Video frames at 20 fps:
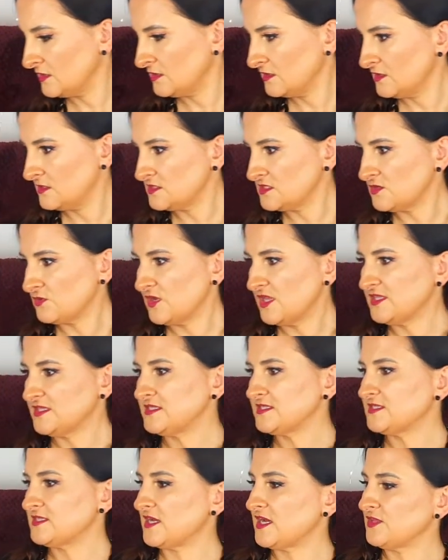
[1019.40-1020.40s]
So let's
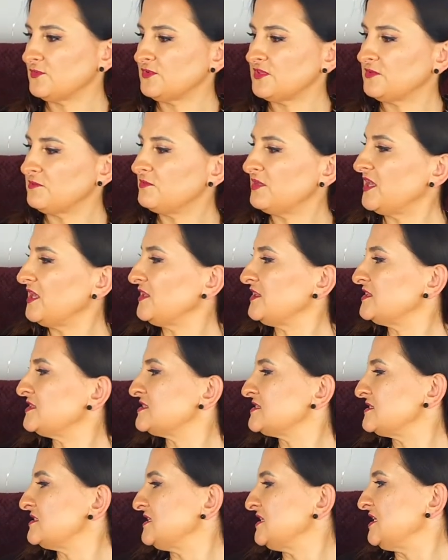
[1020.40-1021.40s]
start with the Bathe,
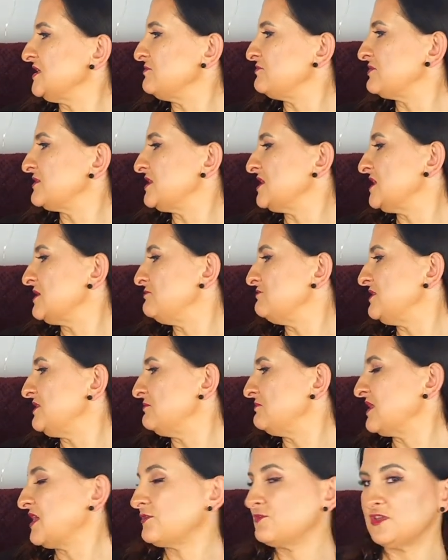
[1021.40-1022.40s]
Sleep, Be
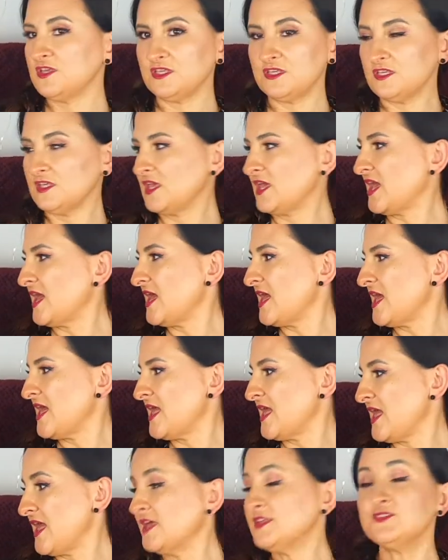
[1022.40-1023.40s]
Merry
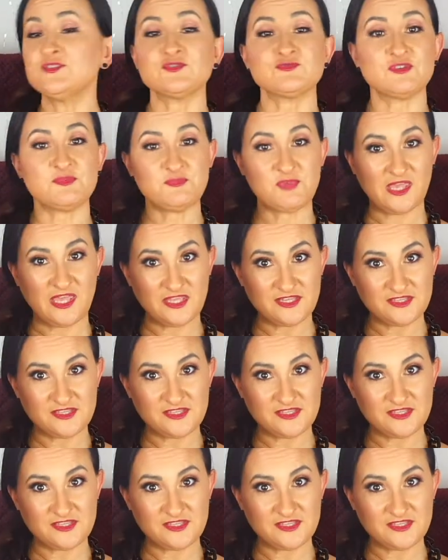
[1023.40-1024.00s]
and Repeat.